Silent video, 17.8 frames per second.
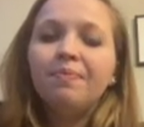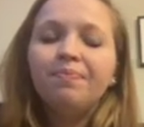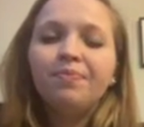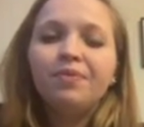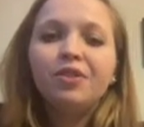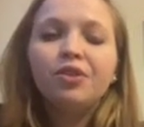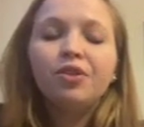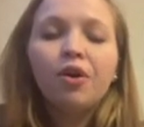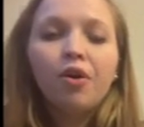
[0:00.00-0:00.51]

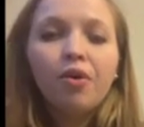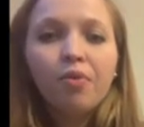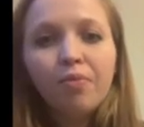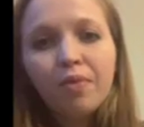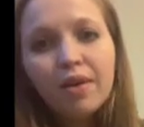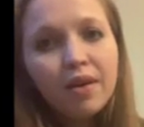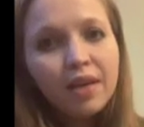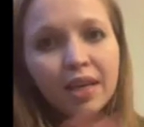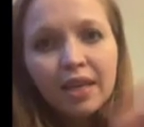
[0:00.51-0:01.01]
So
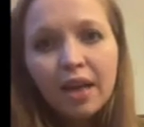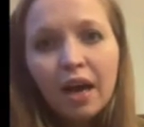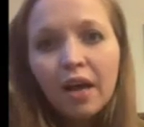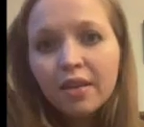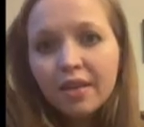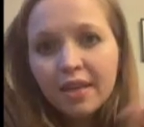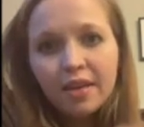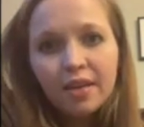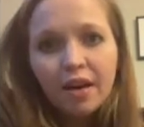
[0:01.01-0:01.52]
I'll
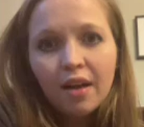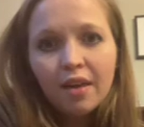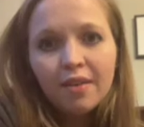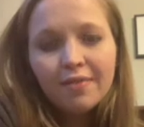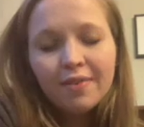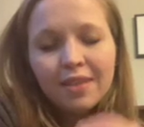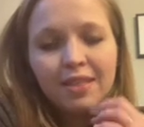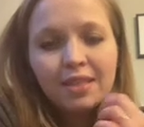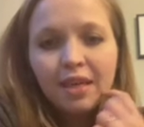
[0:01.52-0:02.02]
link all of
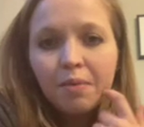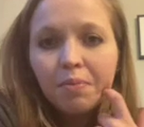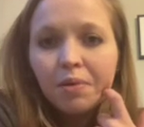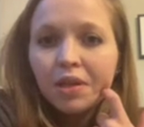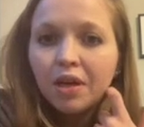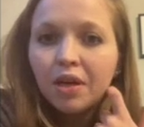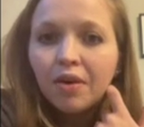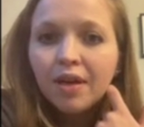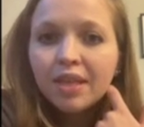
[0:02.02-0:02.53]
this down
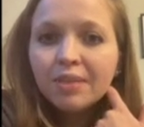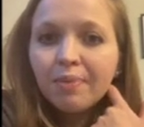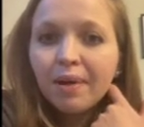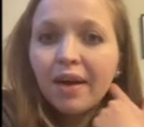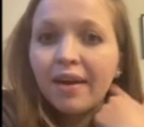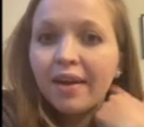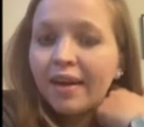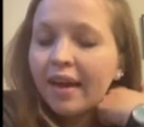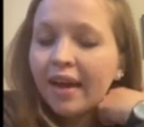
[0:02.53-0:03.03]
below as well.
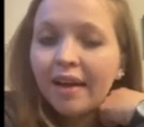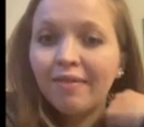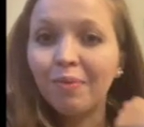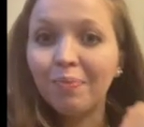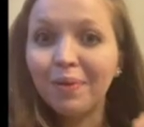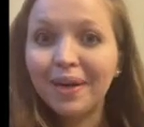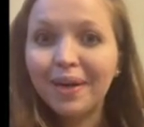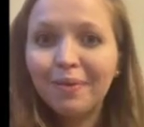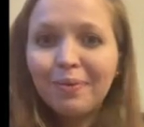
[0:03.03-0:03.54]
And I have a
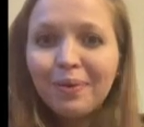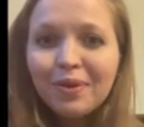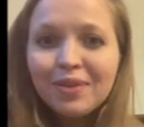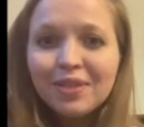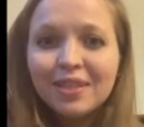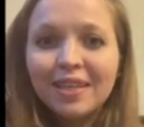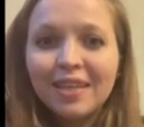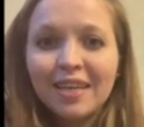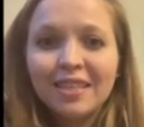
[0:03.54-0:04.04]
blog
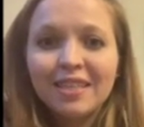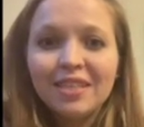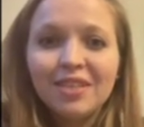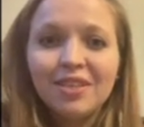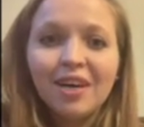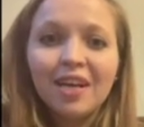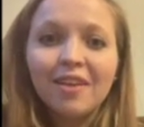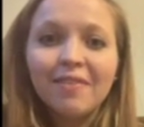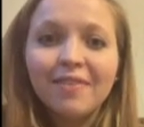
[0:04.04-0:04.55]
post connected
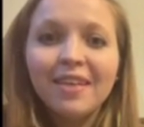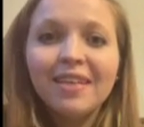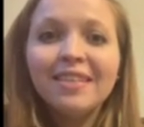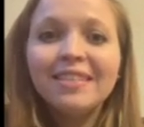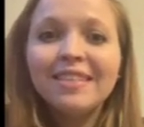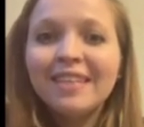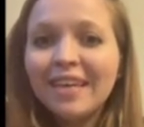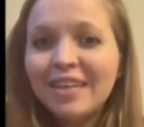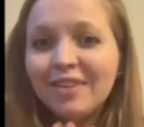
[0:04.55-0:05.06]
to all of
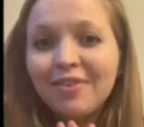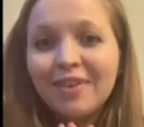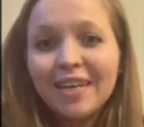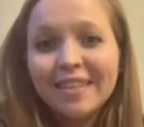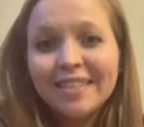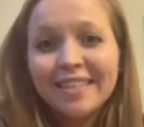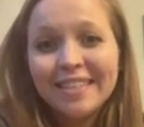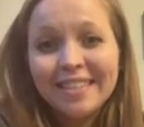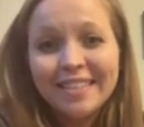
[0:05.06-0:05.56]
this that you
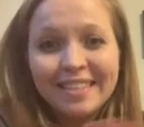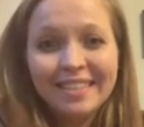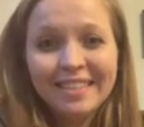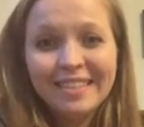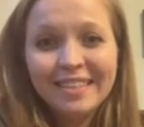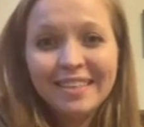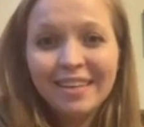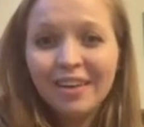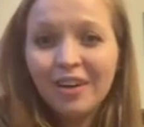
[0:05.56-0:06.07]
guys can
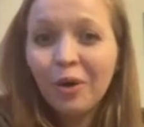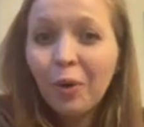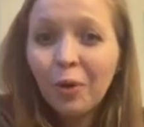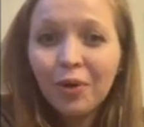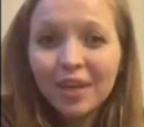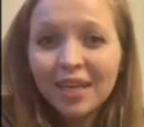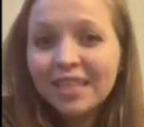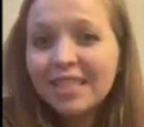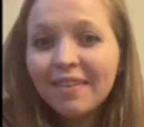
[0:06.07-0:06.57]
see a whole
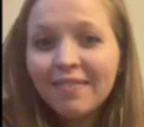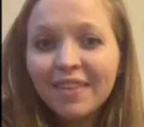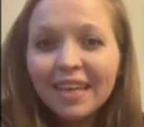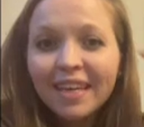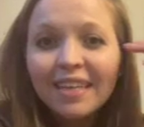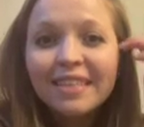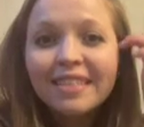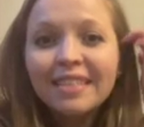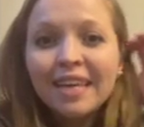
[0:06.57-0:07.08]
list of
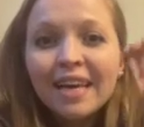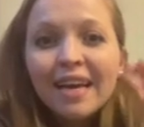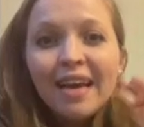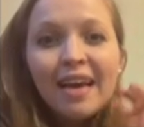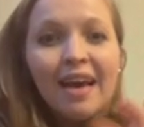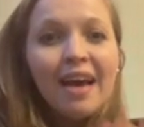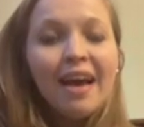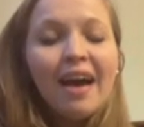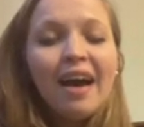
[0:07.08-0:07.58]
things.
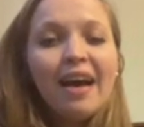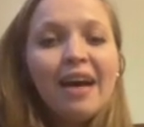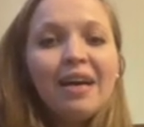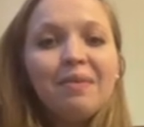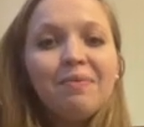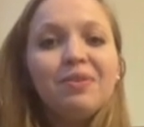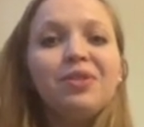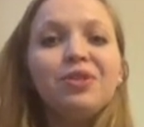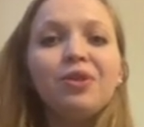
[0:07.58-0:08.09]

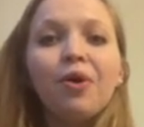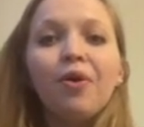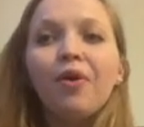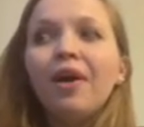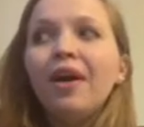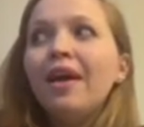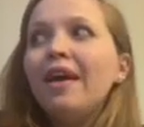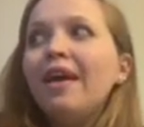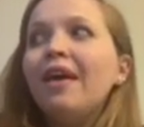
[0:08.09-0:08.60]
So
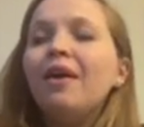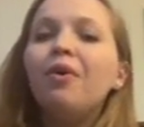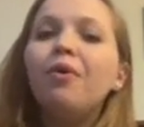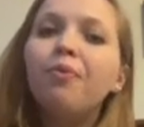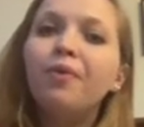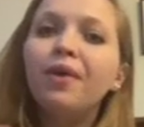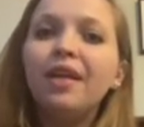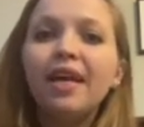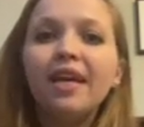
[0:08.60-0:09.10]

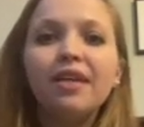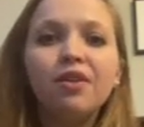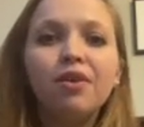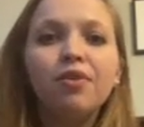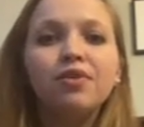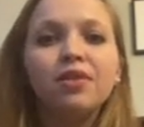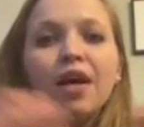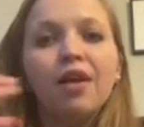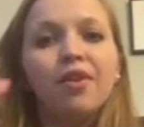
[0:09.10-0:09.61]
we like
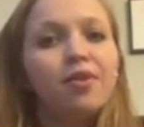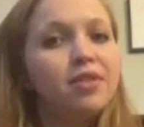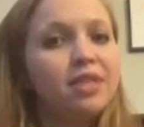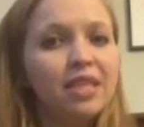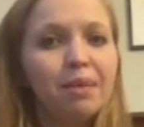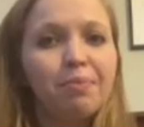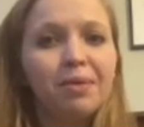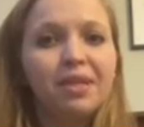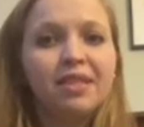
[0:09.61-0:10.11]
all those
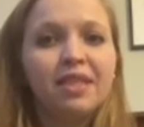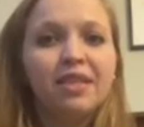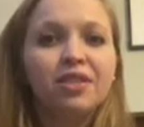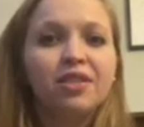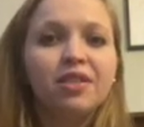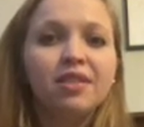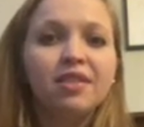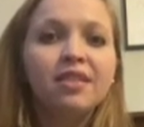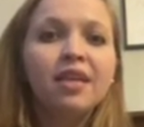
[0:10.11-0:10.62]
diaper
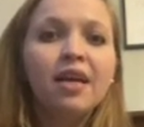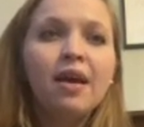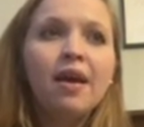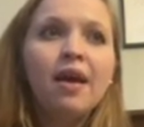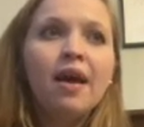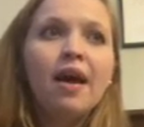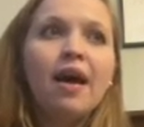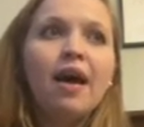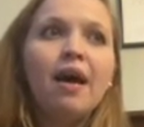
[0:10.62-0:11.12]
essentials.
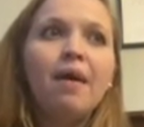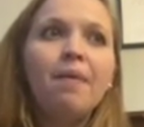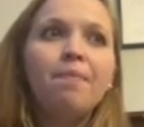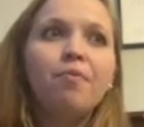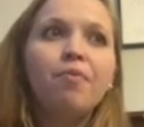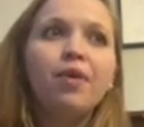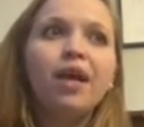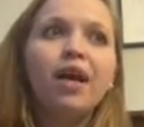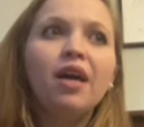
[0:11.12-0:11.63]

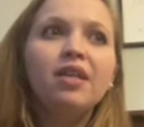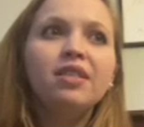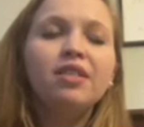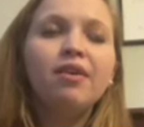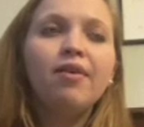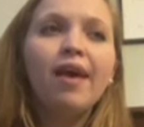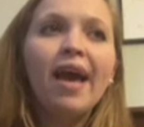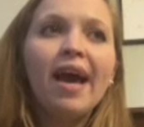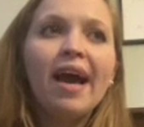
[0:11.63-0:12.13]
We
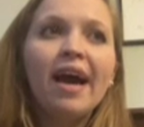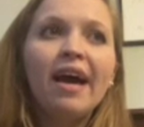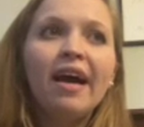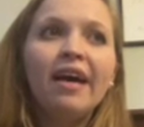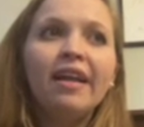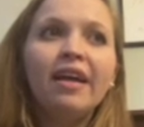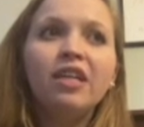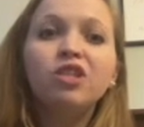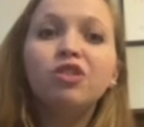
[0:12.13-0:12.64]
also
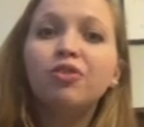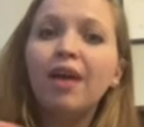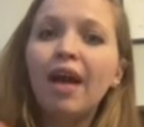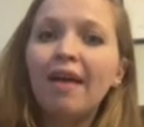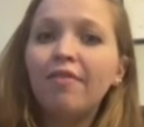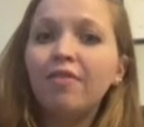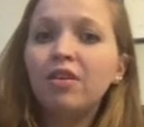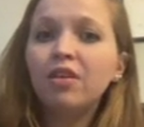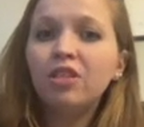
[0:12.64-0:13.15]
had a
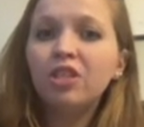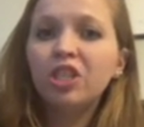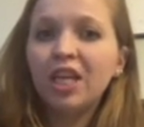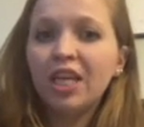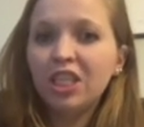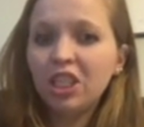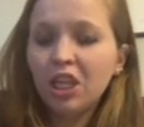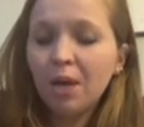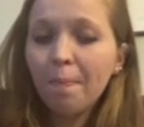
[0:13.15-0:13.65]
travel
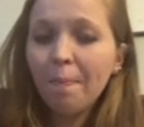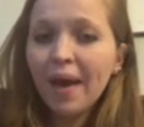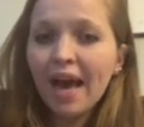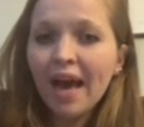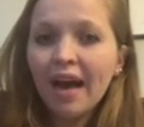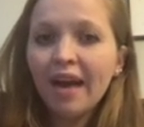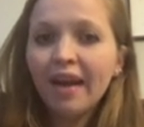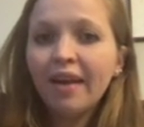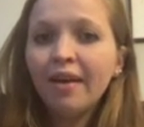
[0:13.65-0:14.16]
changing
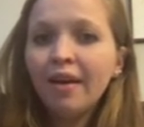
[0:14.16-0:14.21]
pad.